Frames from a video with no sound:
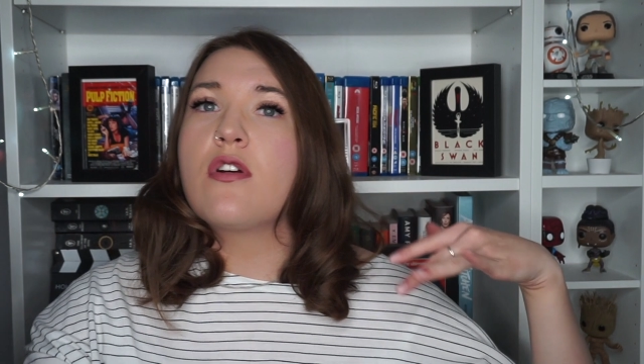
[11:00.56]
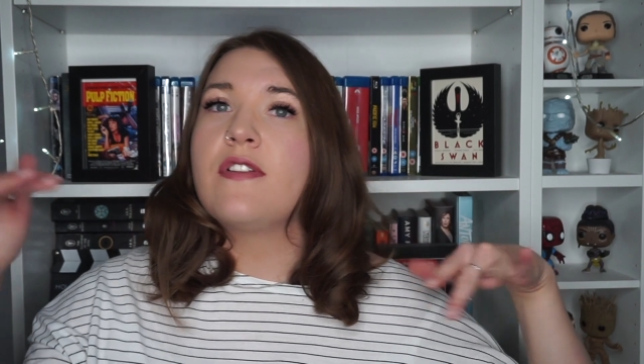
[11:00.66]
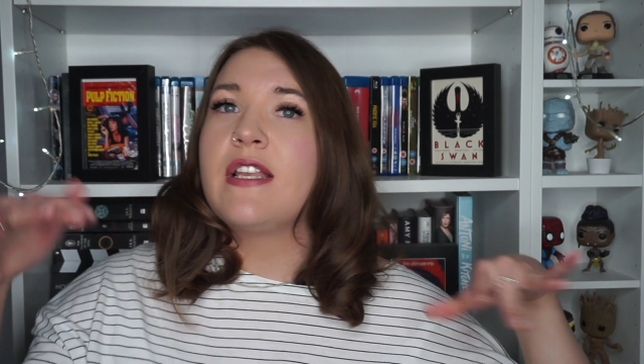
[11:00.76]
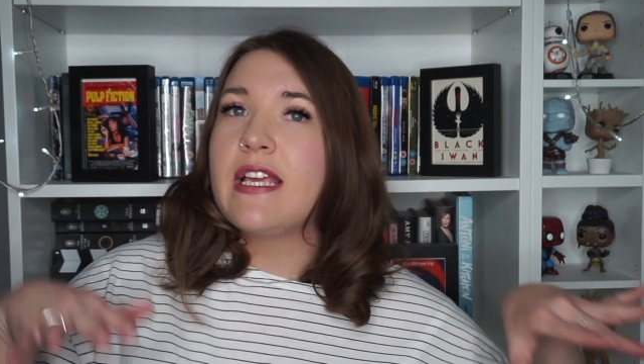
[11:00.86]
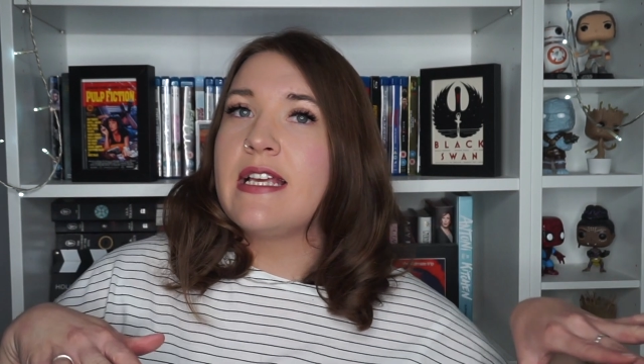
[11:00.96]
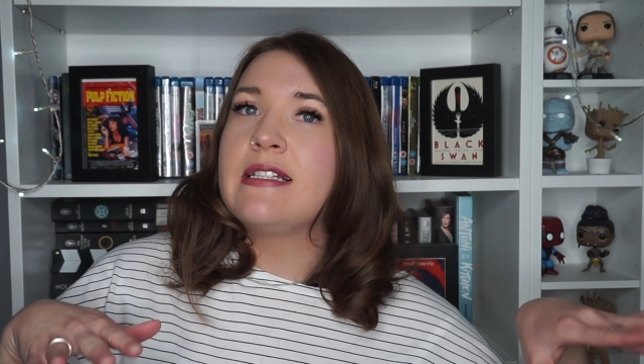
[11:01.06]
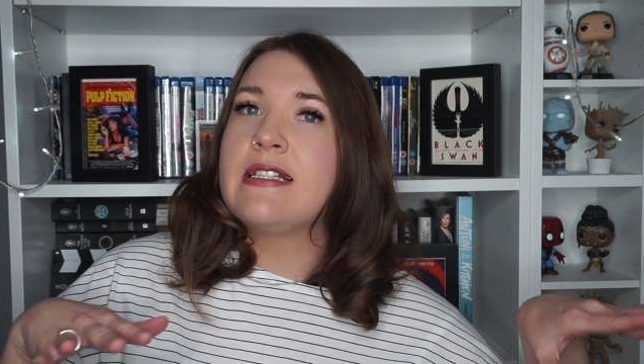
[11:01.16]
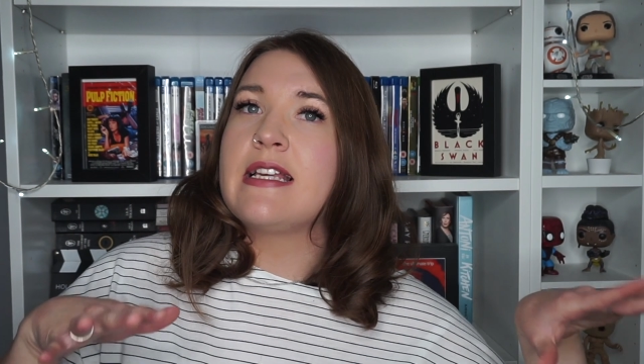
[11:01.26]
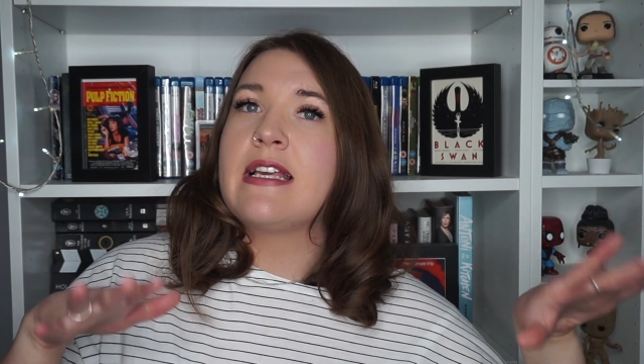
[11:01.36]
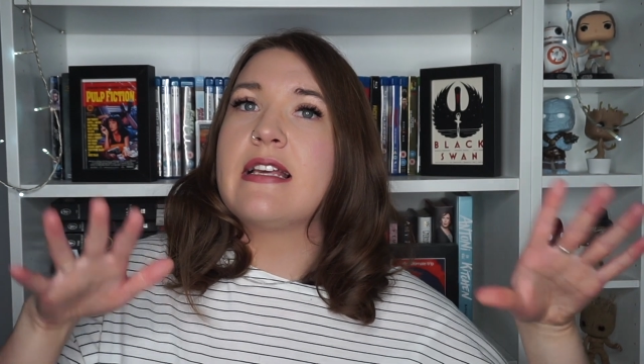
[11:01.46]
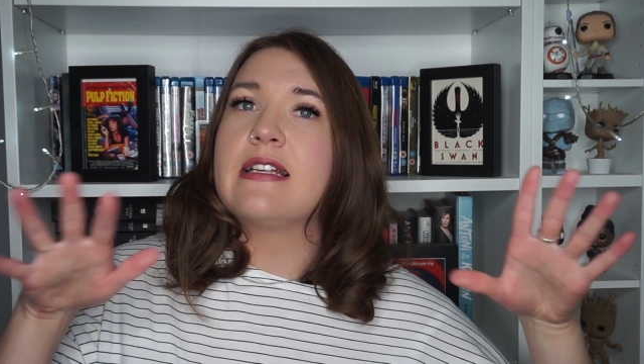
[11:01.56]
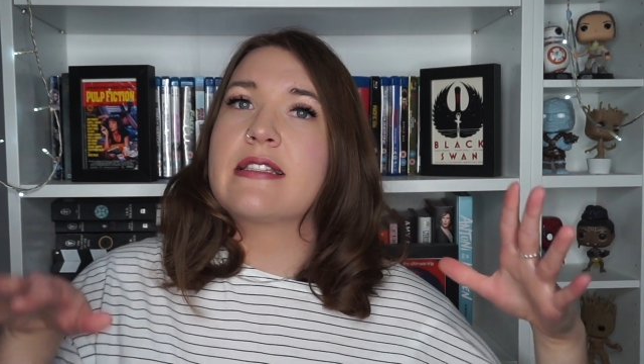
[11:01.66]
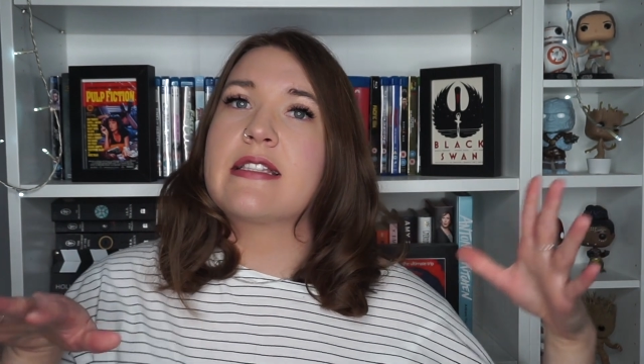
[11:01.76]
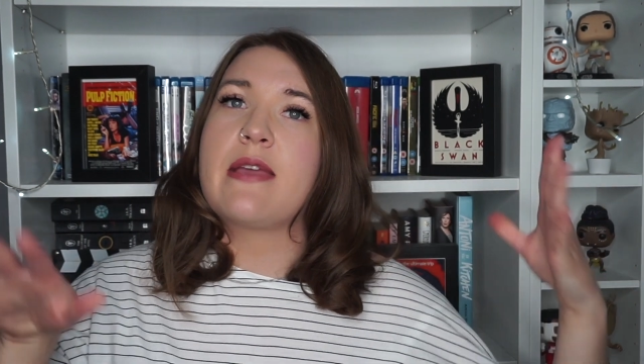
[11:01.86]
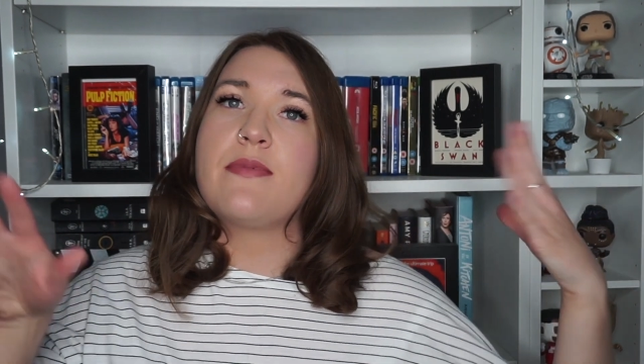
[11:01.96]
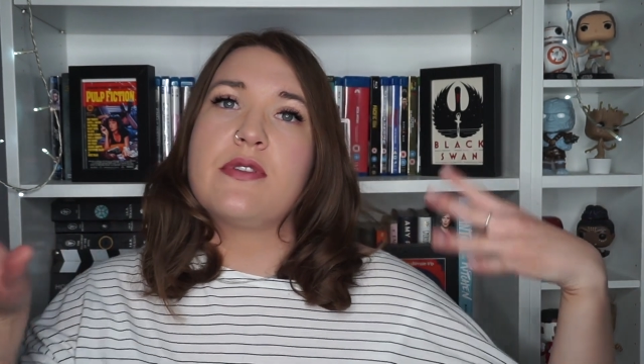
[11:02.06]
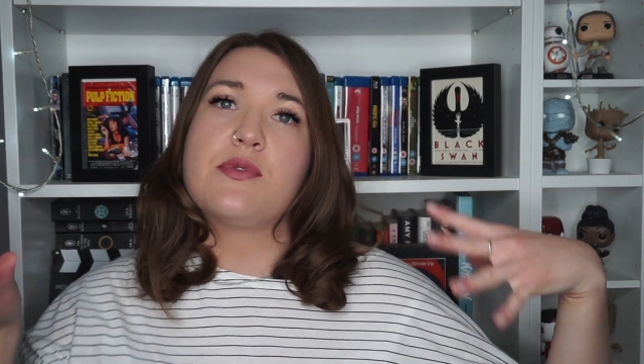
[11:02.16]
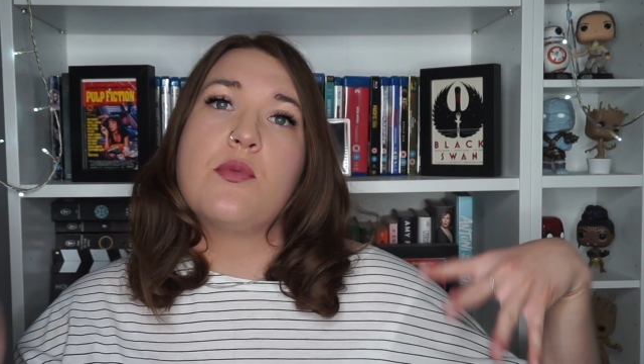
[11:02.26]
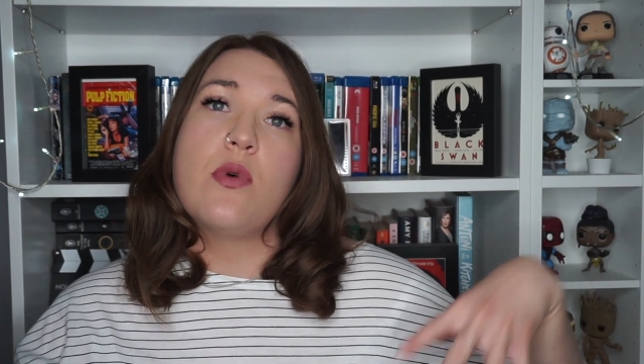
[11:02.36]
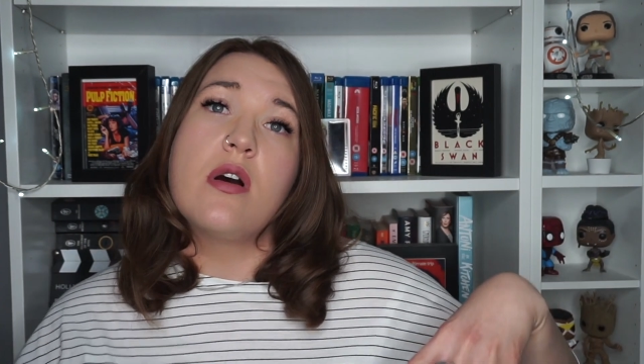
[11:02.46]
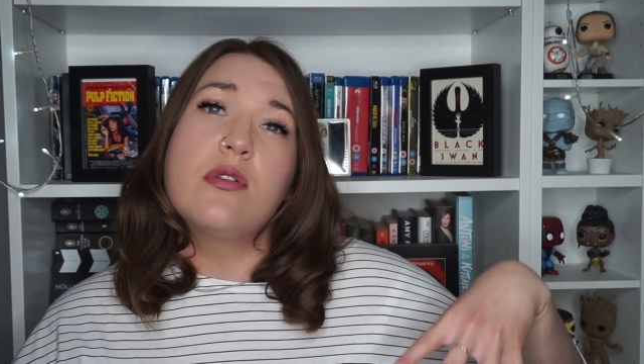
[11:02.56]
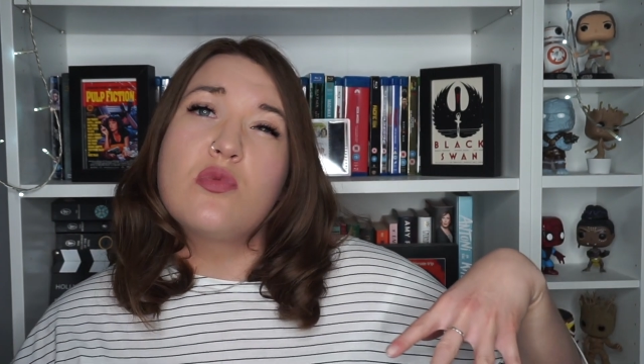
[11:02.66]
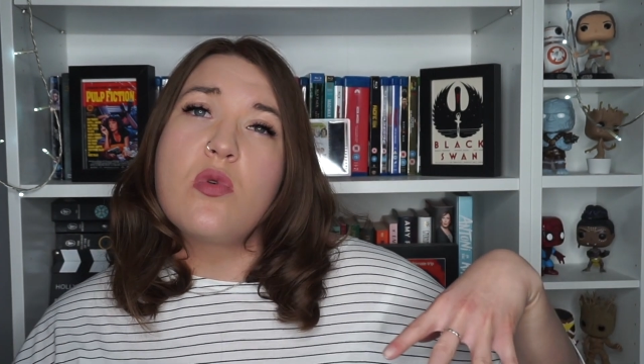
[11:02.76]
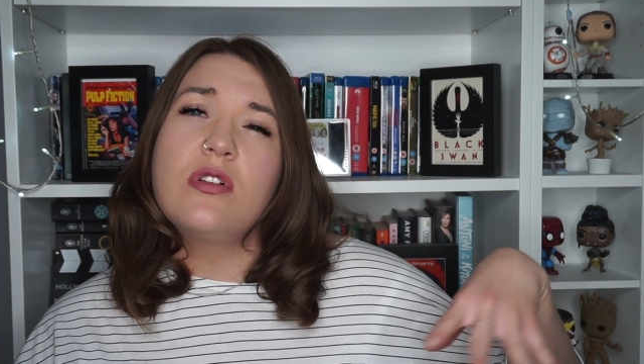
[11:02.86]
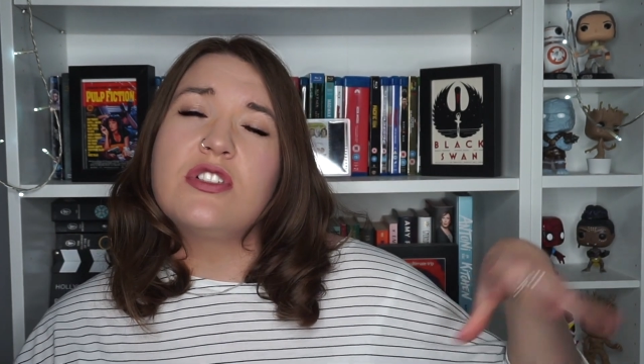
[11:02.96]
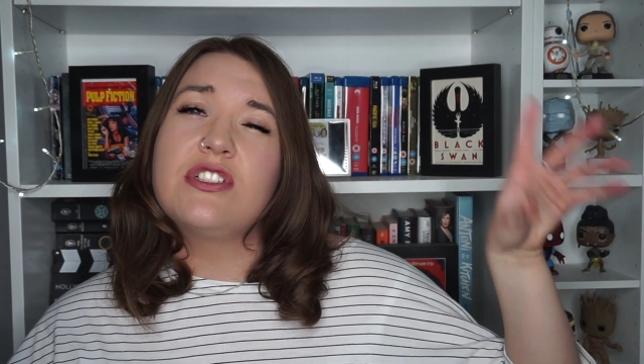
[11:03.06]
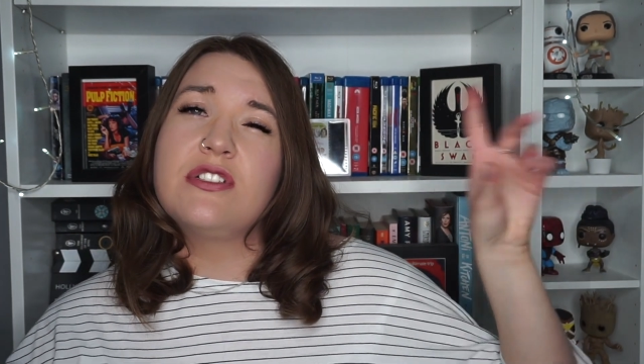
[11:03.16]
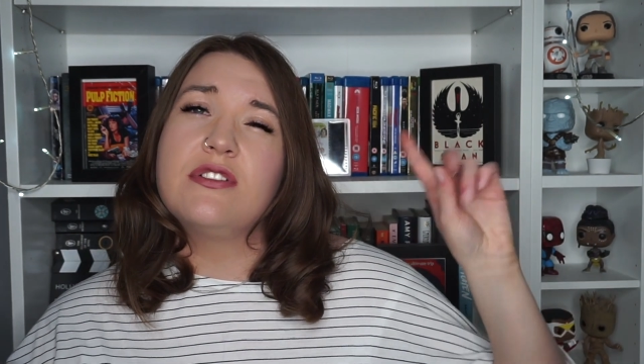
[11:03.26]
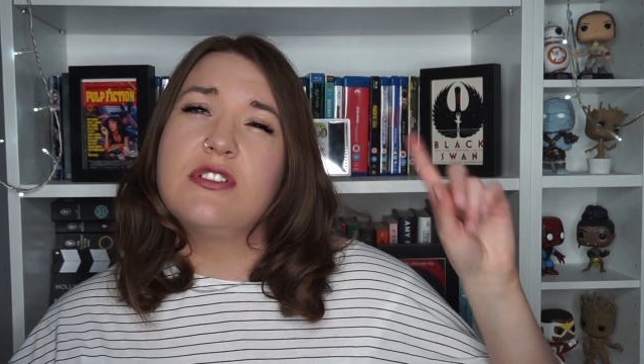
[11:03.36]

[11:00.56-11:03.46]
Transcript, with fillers: of an easy escape this world watch,